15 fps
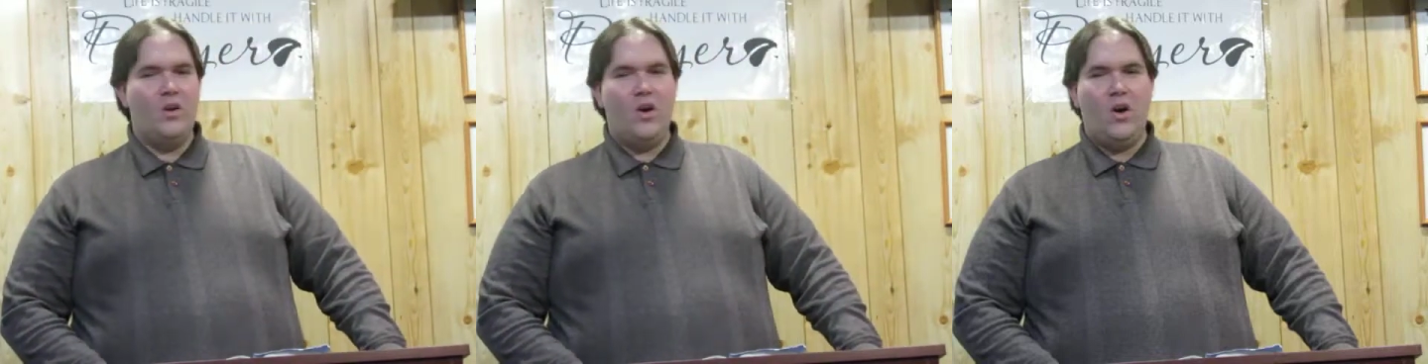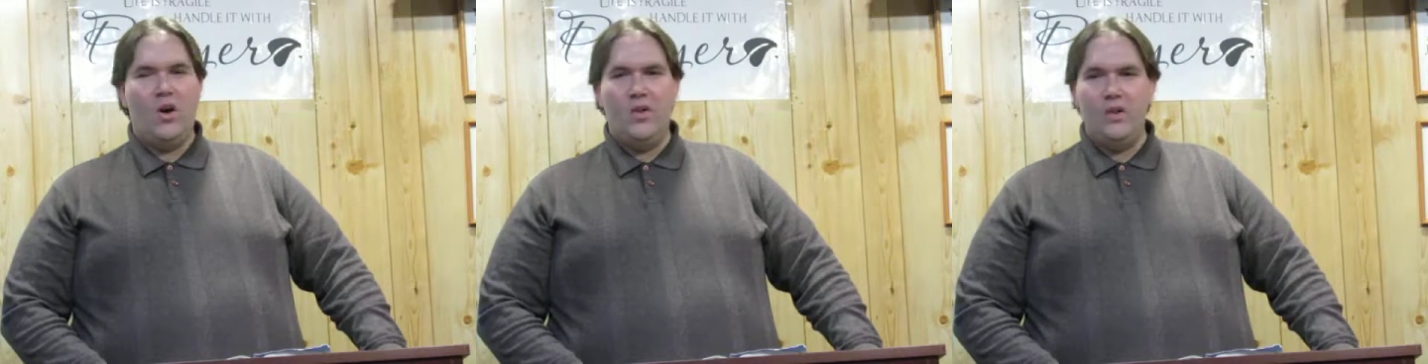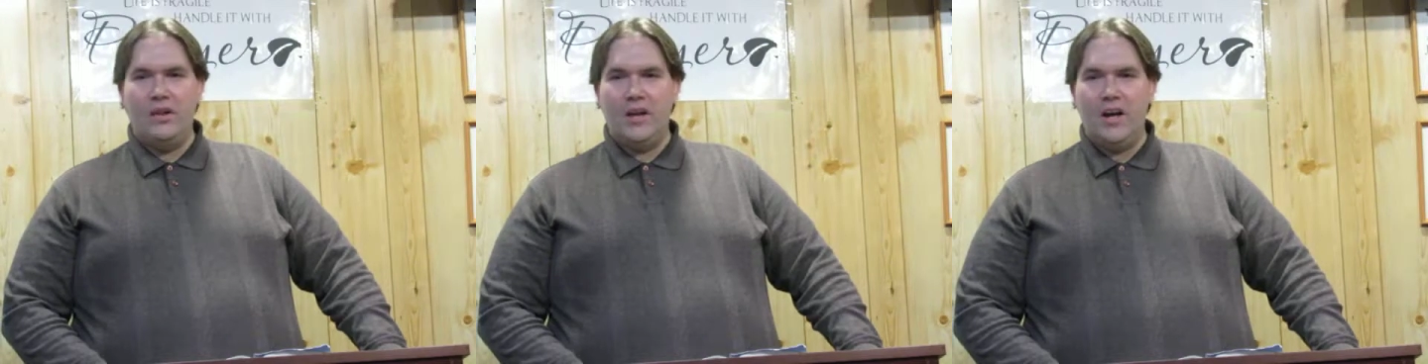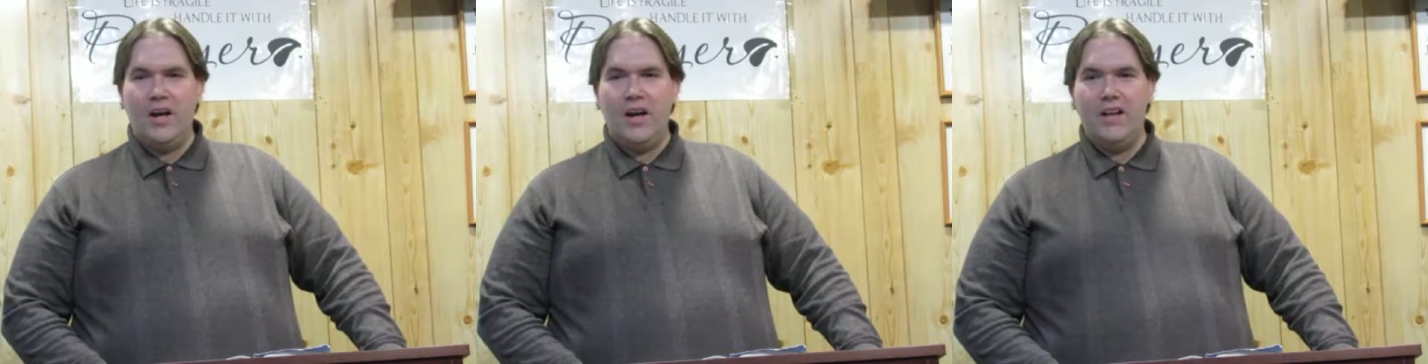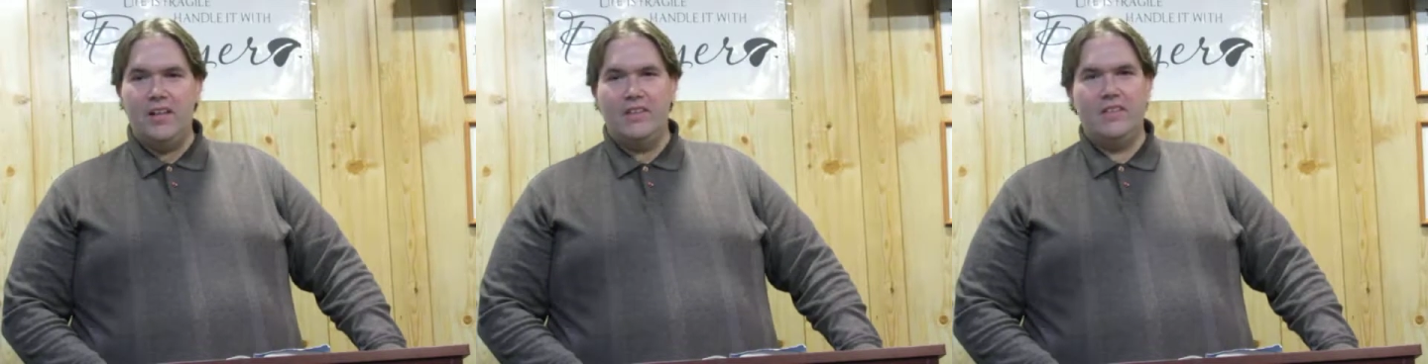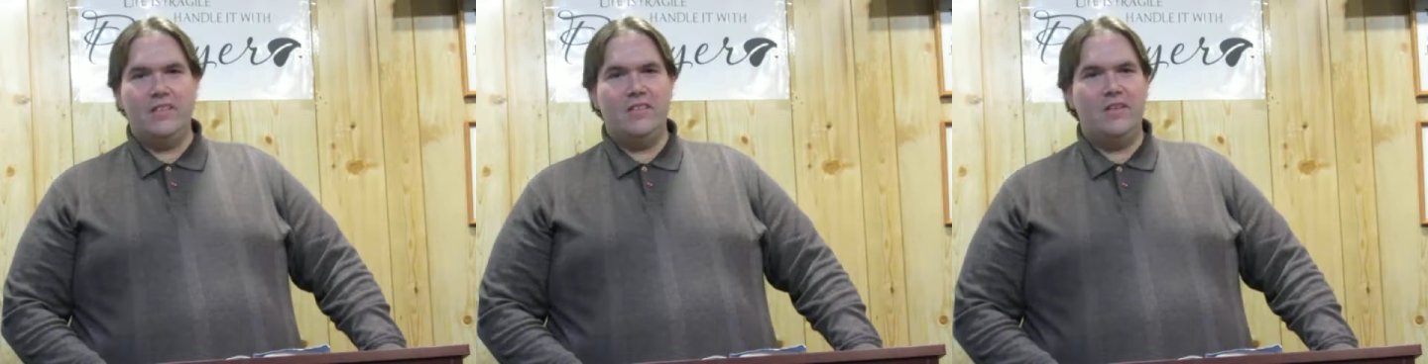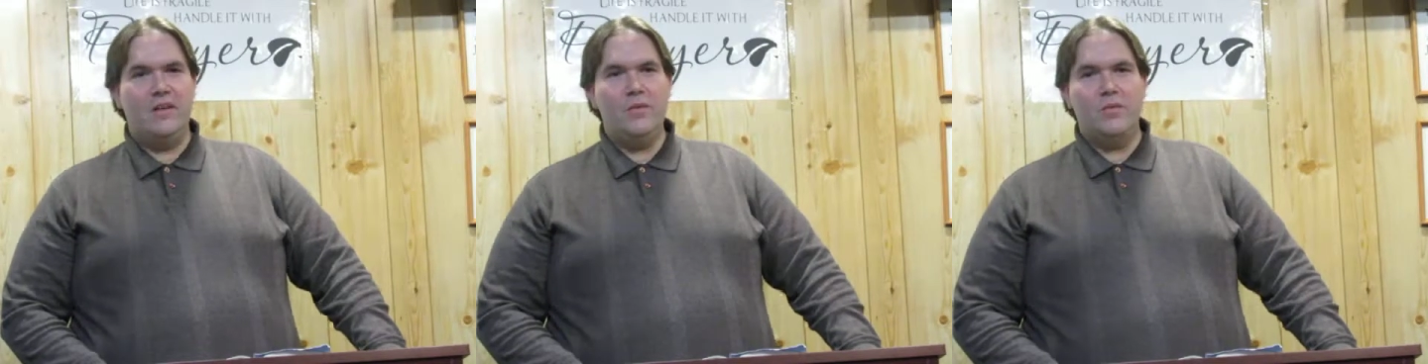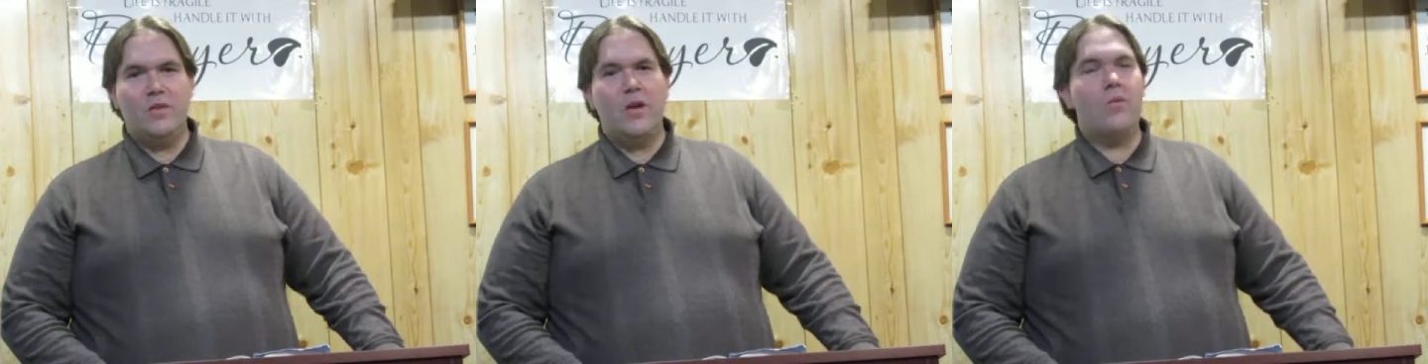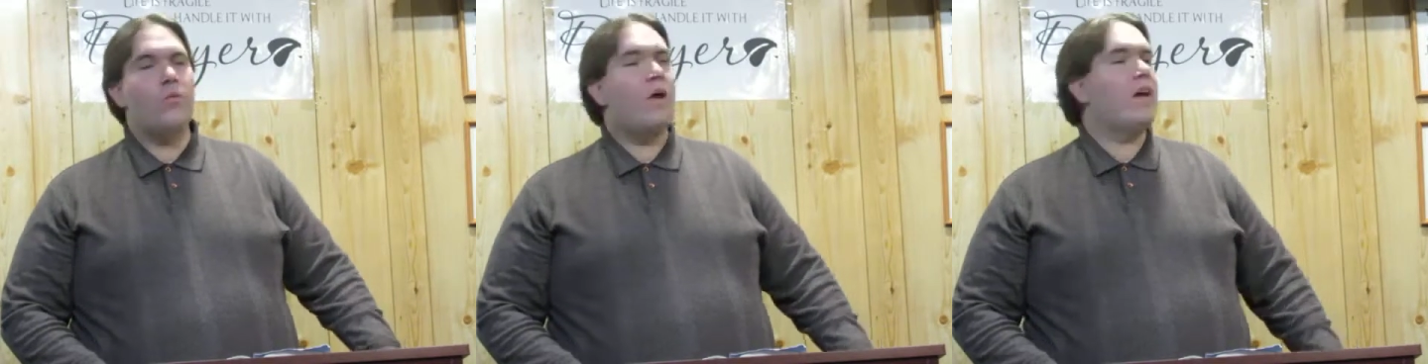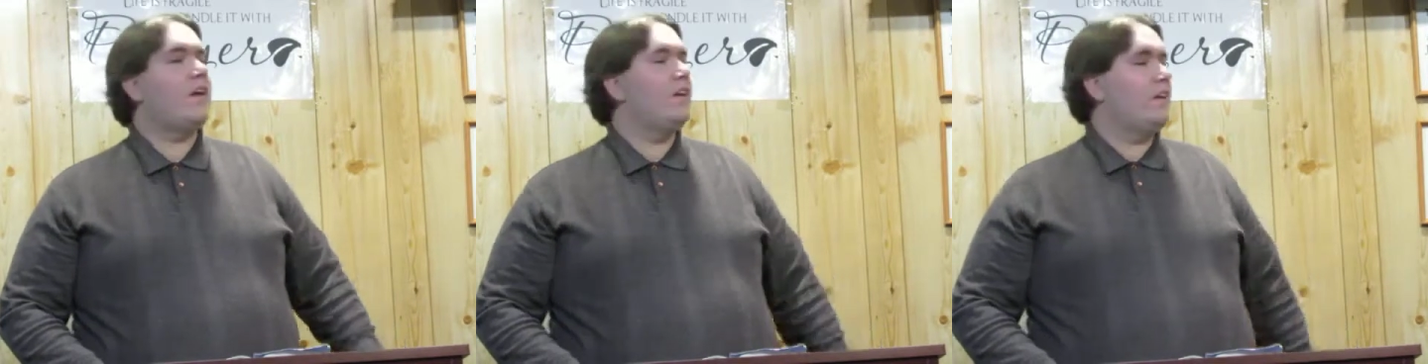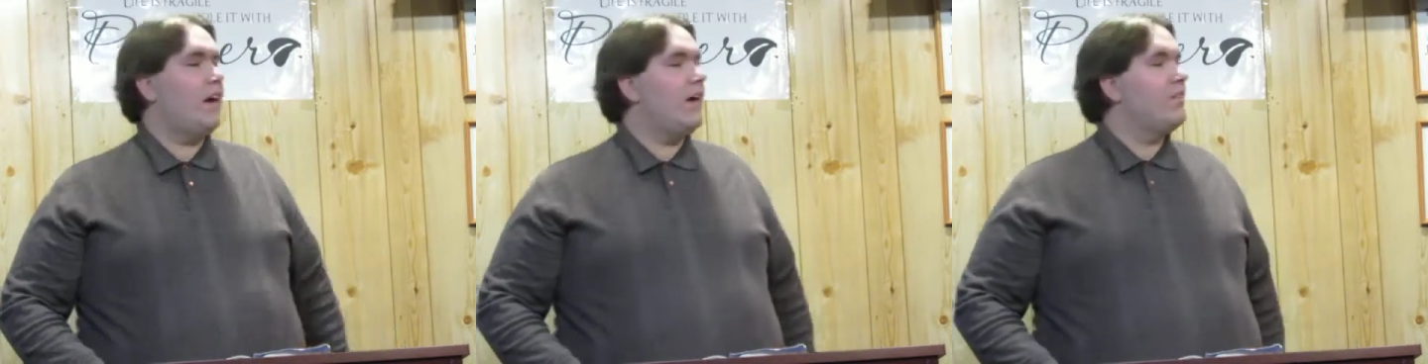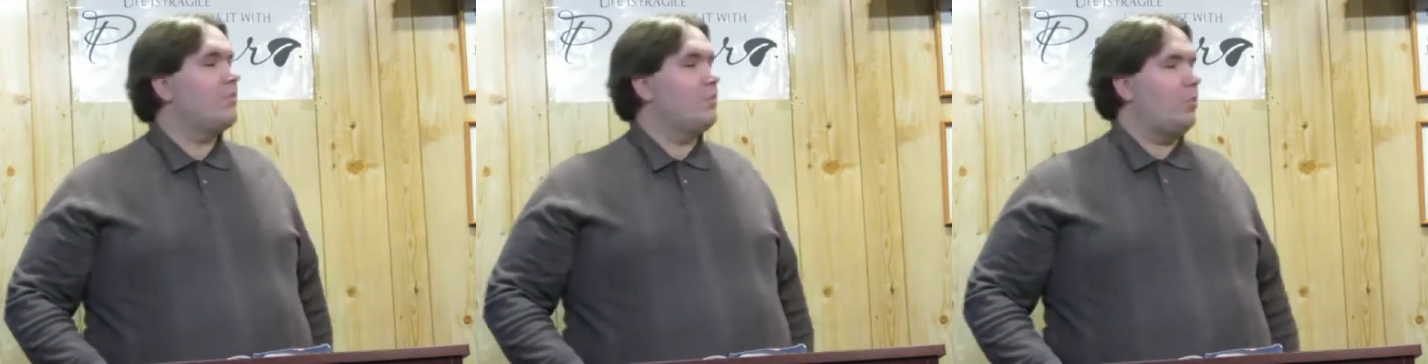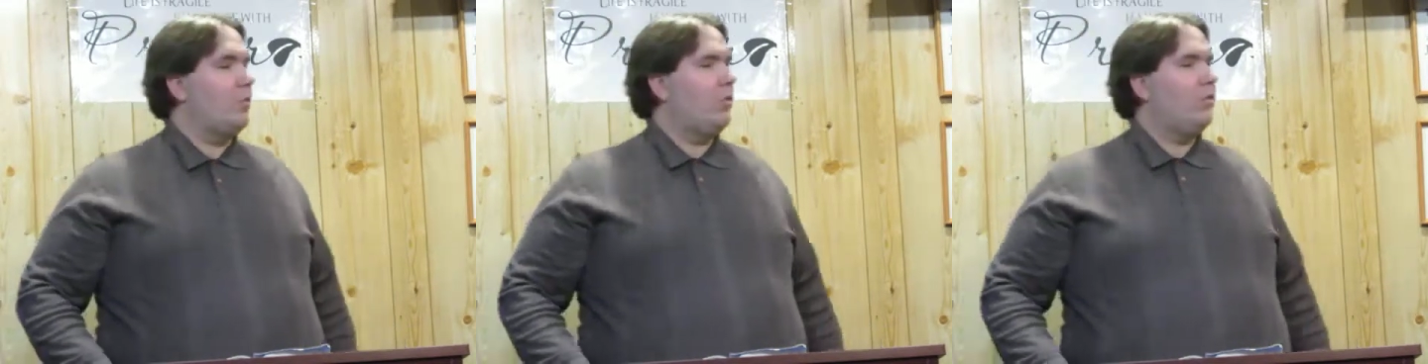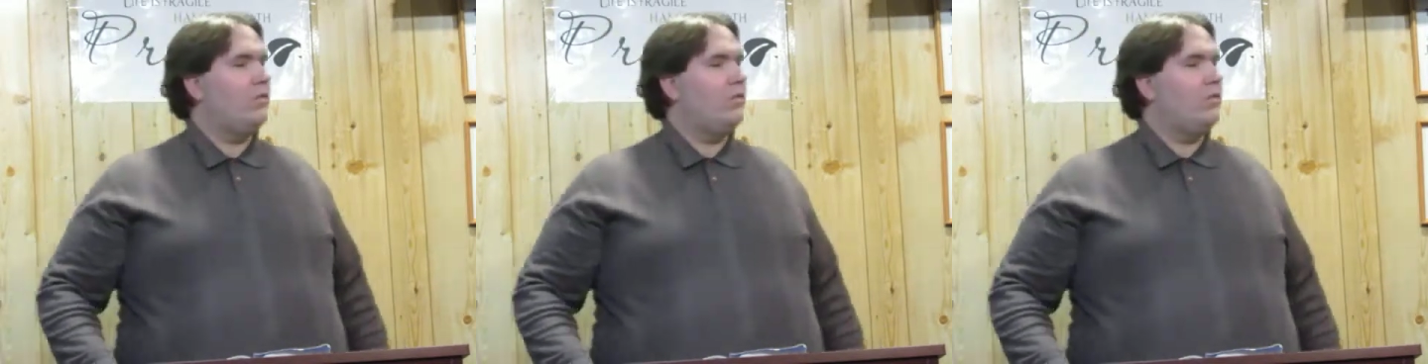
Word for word: All the cuts. He was unrecognizable.